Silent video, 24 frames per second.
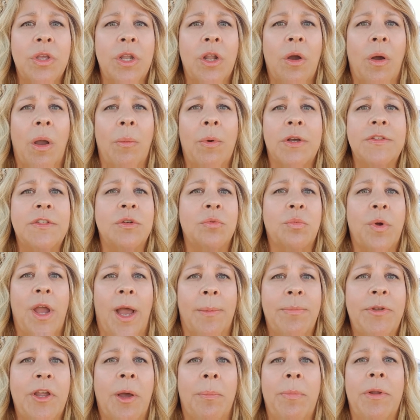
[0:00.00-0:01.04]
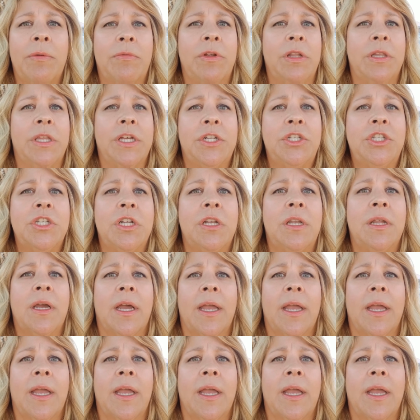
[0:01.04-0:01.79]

I wasn't wrapped up in religion.